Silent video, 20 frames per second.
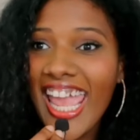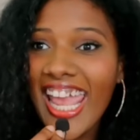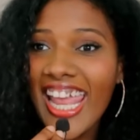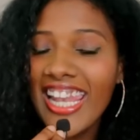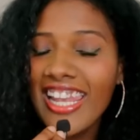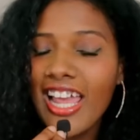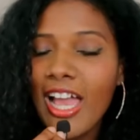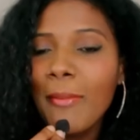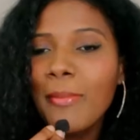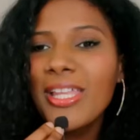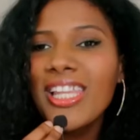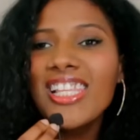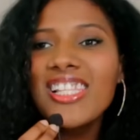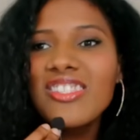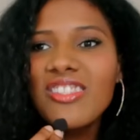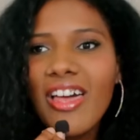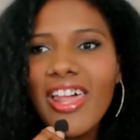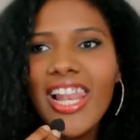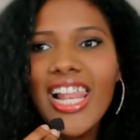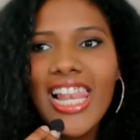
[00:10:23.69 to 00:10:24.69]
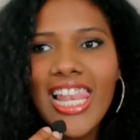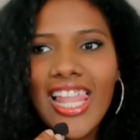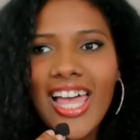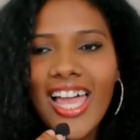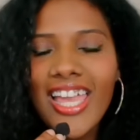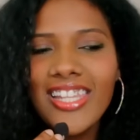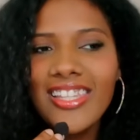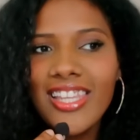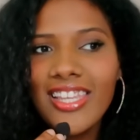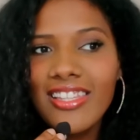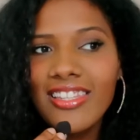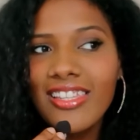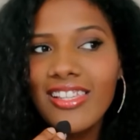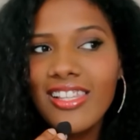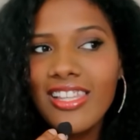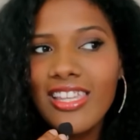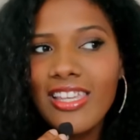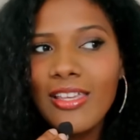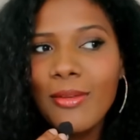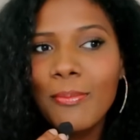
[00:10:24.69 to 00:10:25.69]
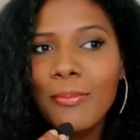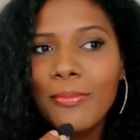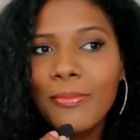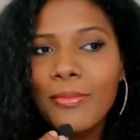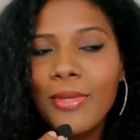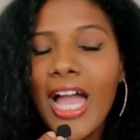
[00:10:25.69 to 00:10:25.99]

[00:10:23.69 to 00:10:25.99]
And I mean, it's not a lie technically.